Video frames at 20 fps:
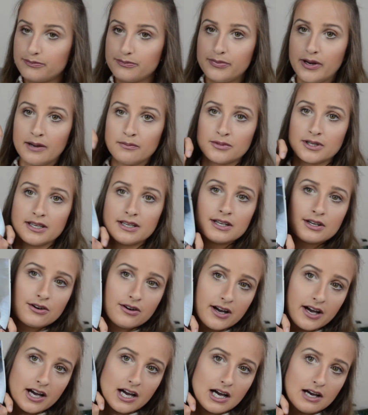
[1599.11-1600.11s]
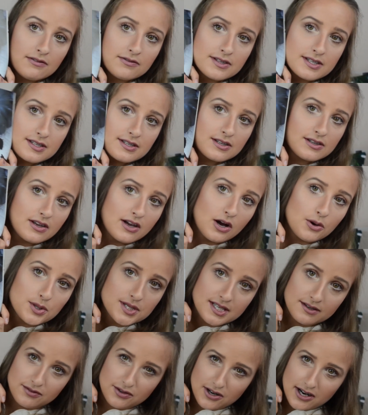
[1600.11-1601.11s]
pumpkin crafts. So they always
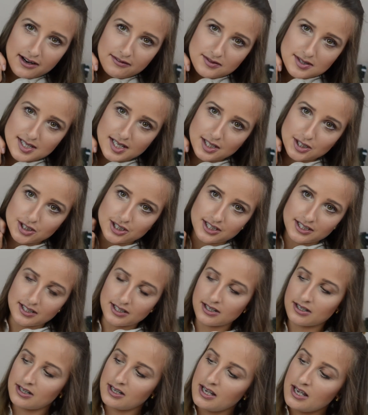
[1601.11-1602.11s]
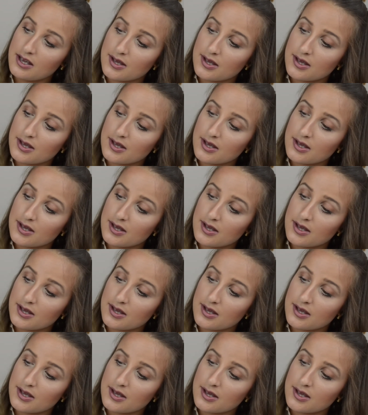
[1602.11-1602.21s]
have a craft section.